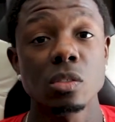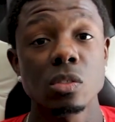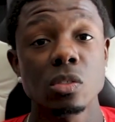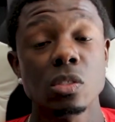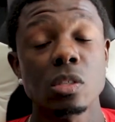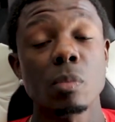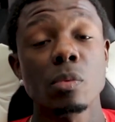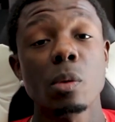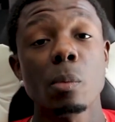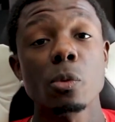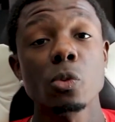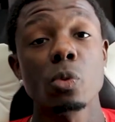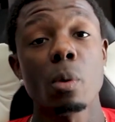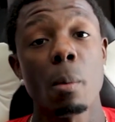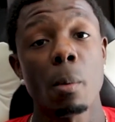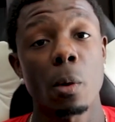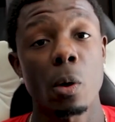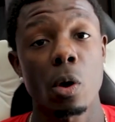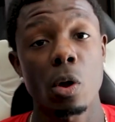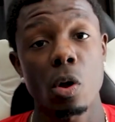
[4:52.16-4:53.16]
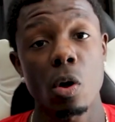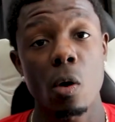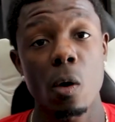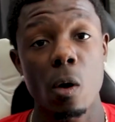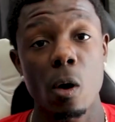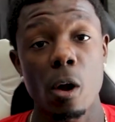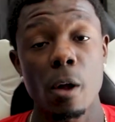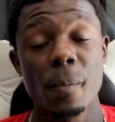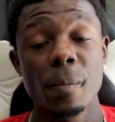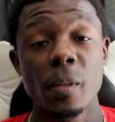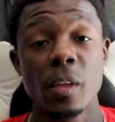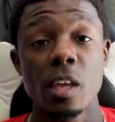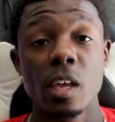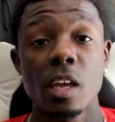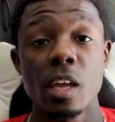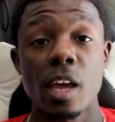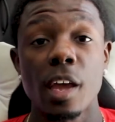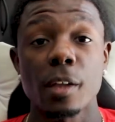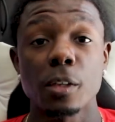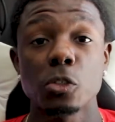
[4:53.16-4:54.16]
something was wrong with her car
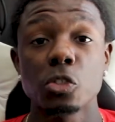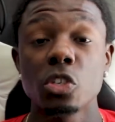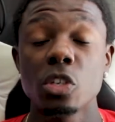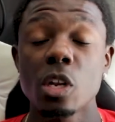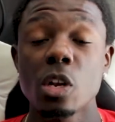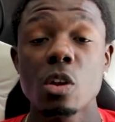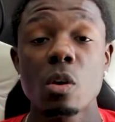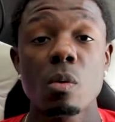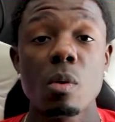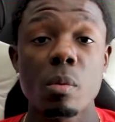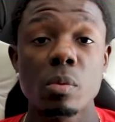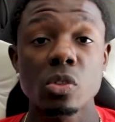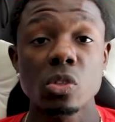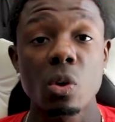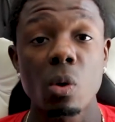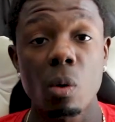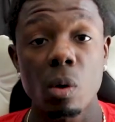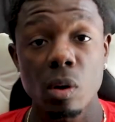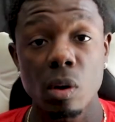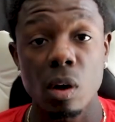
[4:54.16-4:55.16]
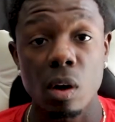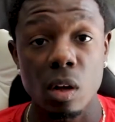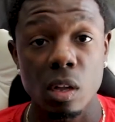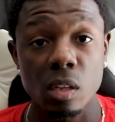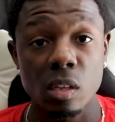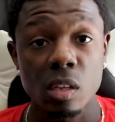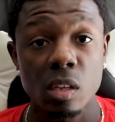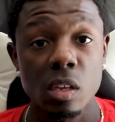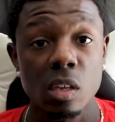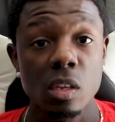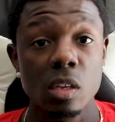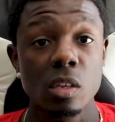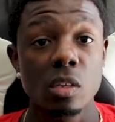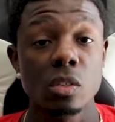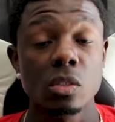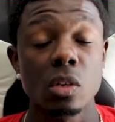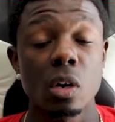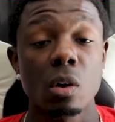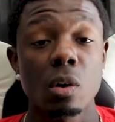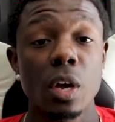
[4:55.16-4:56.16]
and she didn't know what was going on.
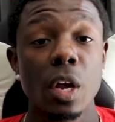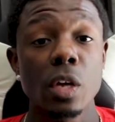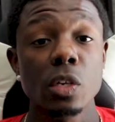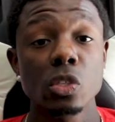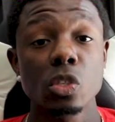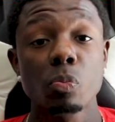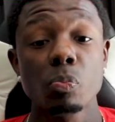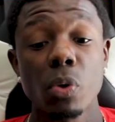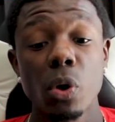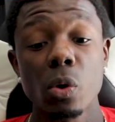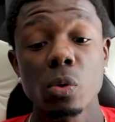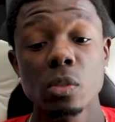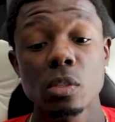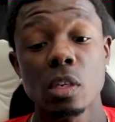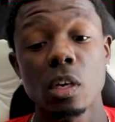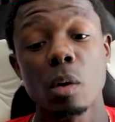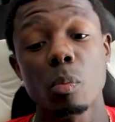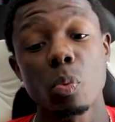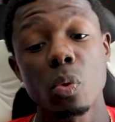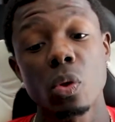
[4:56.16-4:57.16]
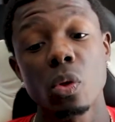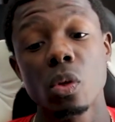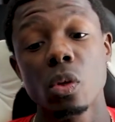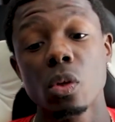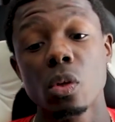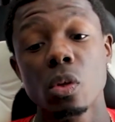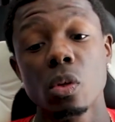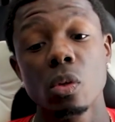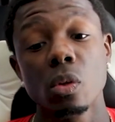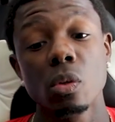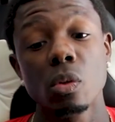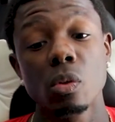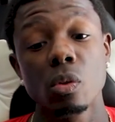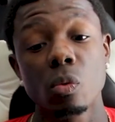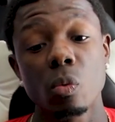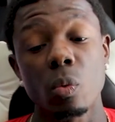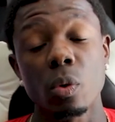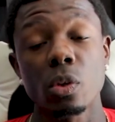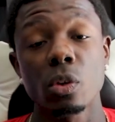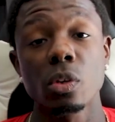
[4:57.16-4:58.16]
So here's the pro tip.
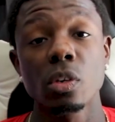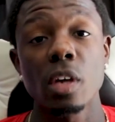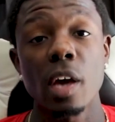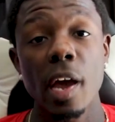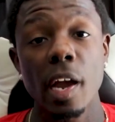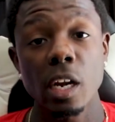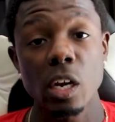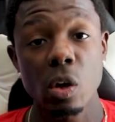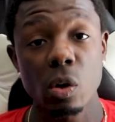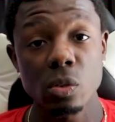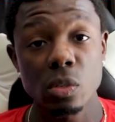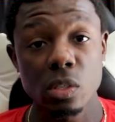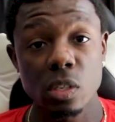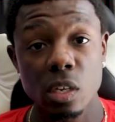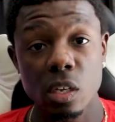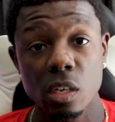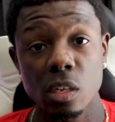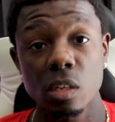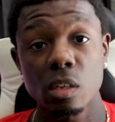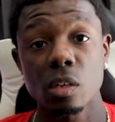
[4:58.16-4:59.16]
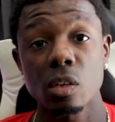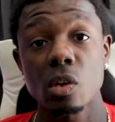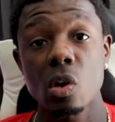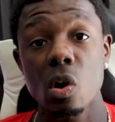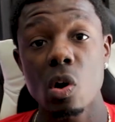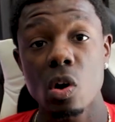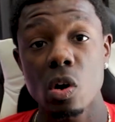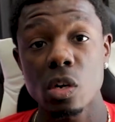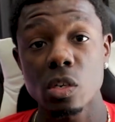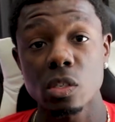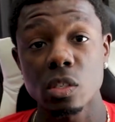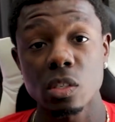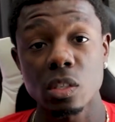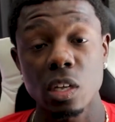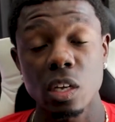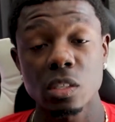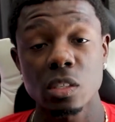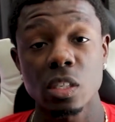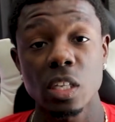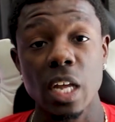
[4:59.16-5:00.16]
when you're diagnosing cars and
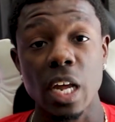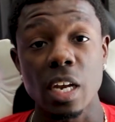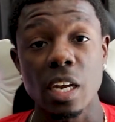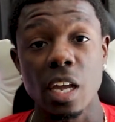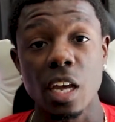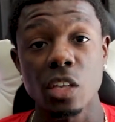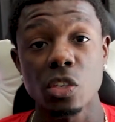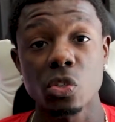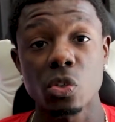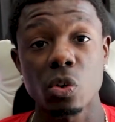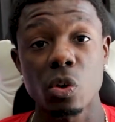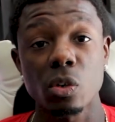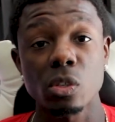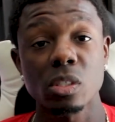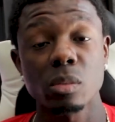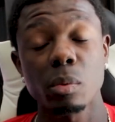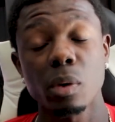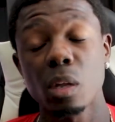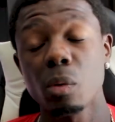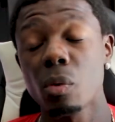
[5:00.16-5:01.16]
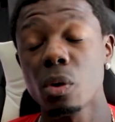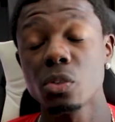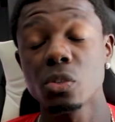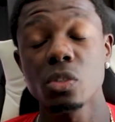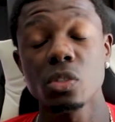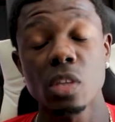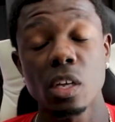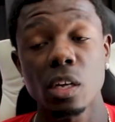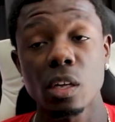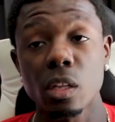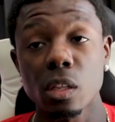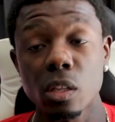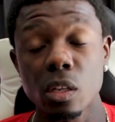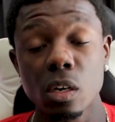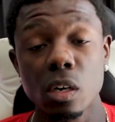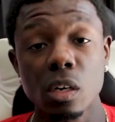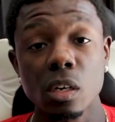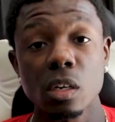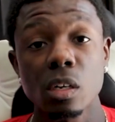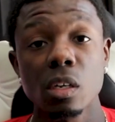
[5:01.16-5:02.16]
things of that nature, or somebody wants you to take a
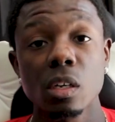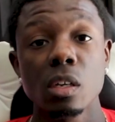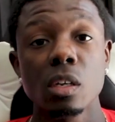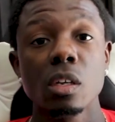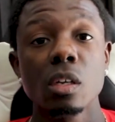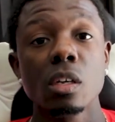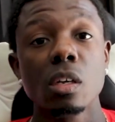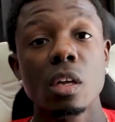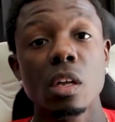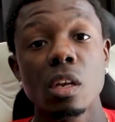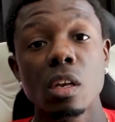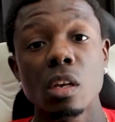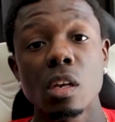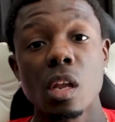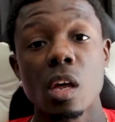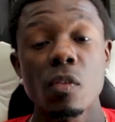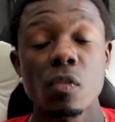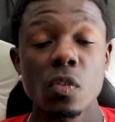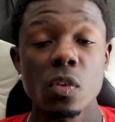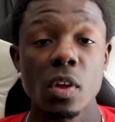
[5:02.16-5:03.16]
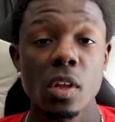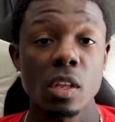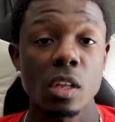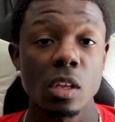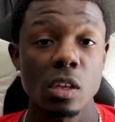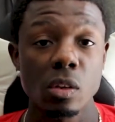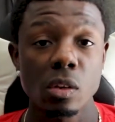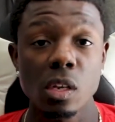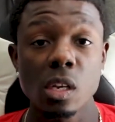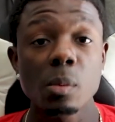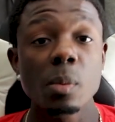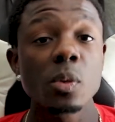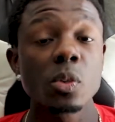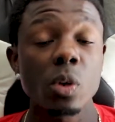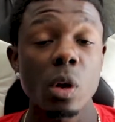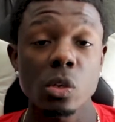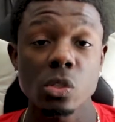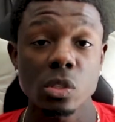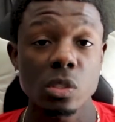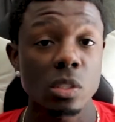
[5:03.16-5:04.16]
look, definitely you need to be
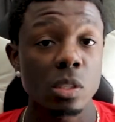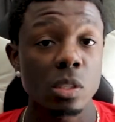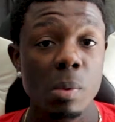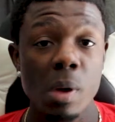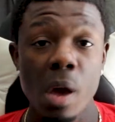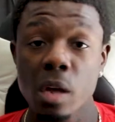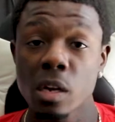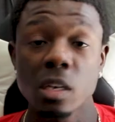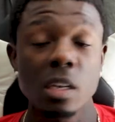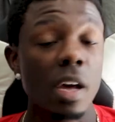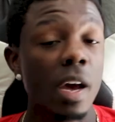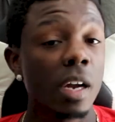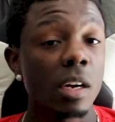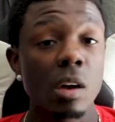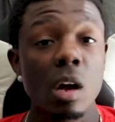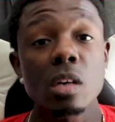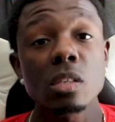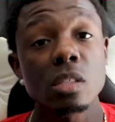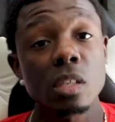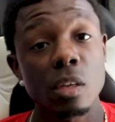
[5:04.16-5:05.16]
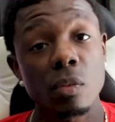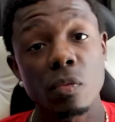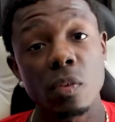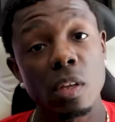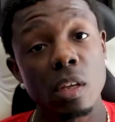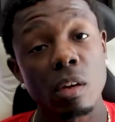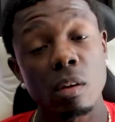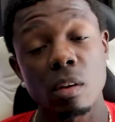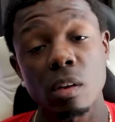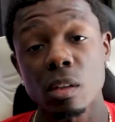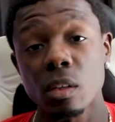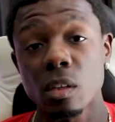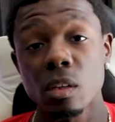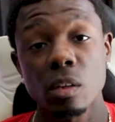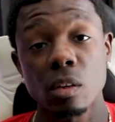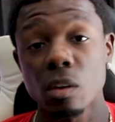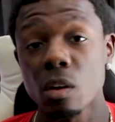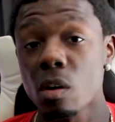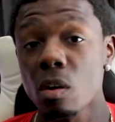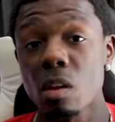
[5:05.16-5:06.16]
charging kind of diagnostic fee.
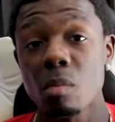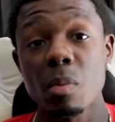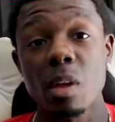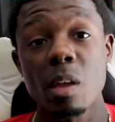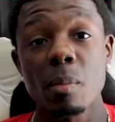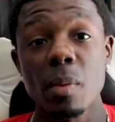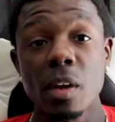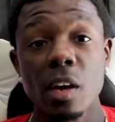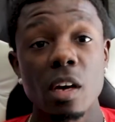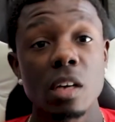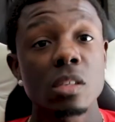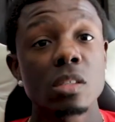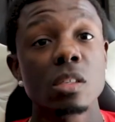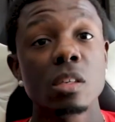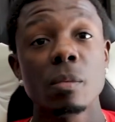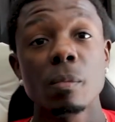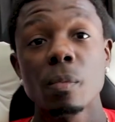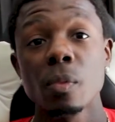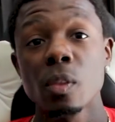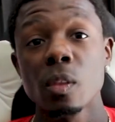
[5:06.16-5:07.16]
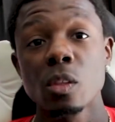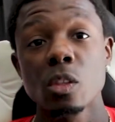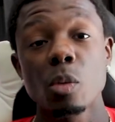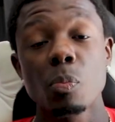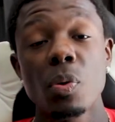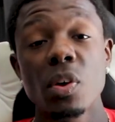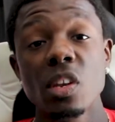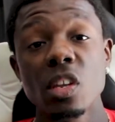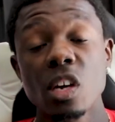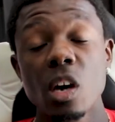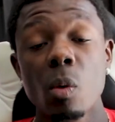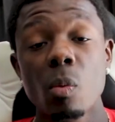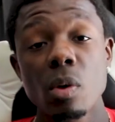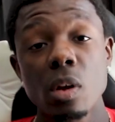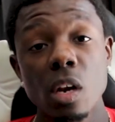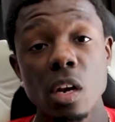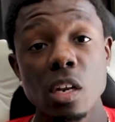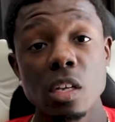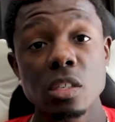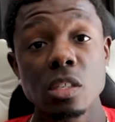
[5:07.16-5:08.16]
You know what I mean? Because depending on what
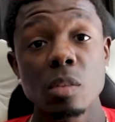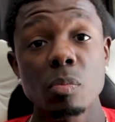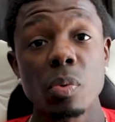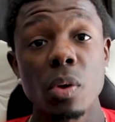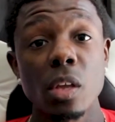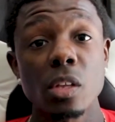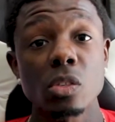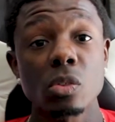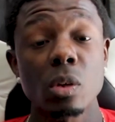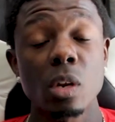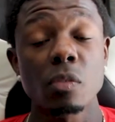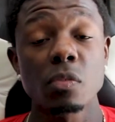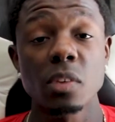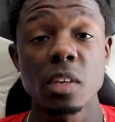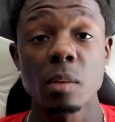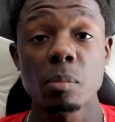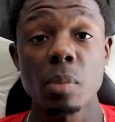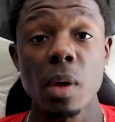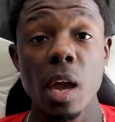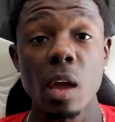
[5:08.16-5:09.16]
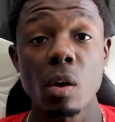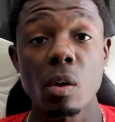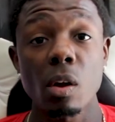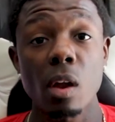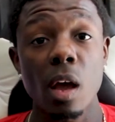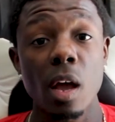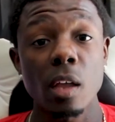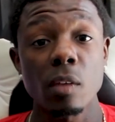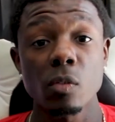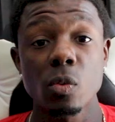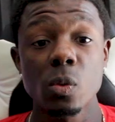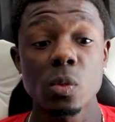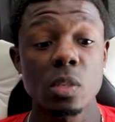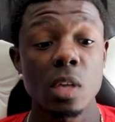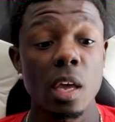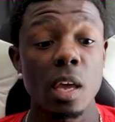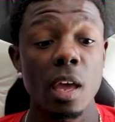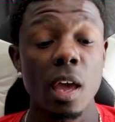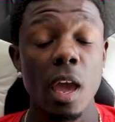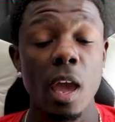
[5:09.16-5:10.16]
it is, depends on if you get paid or not. If you
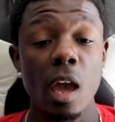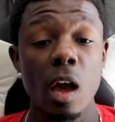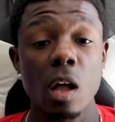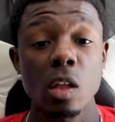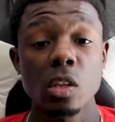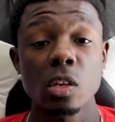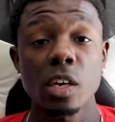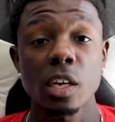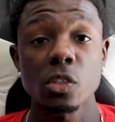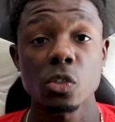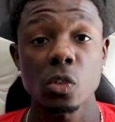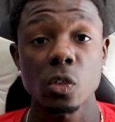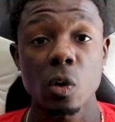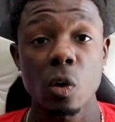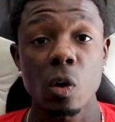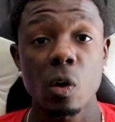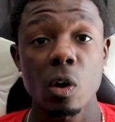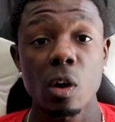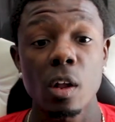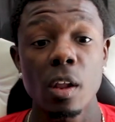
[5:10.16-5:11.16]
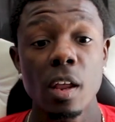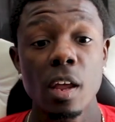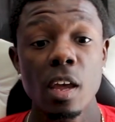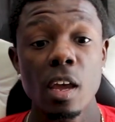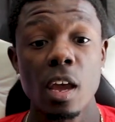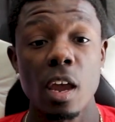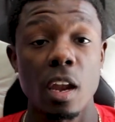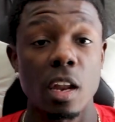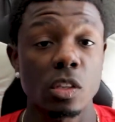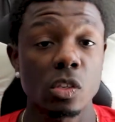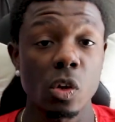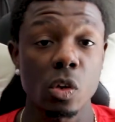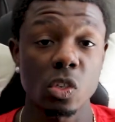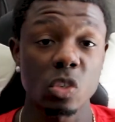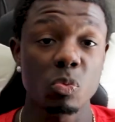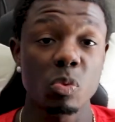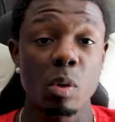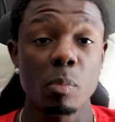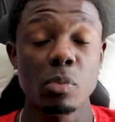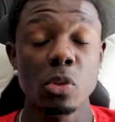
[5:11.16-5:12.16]
say, hey, I'll look at your car, and it turns out
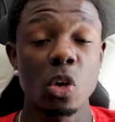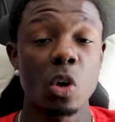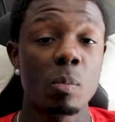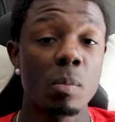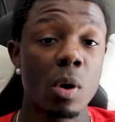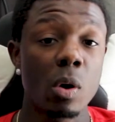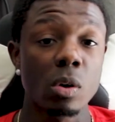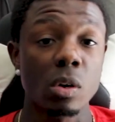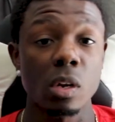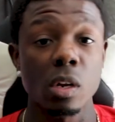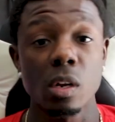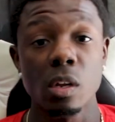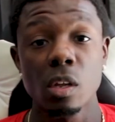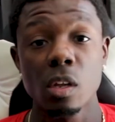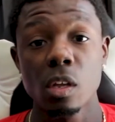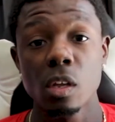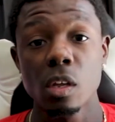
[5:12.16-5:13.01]
to be a blown motor,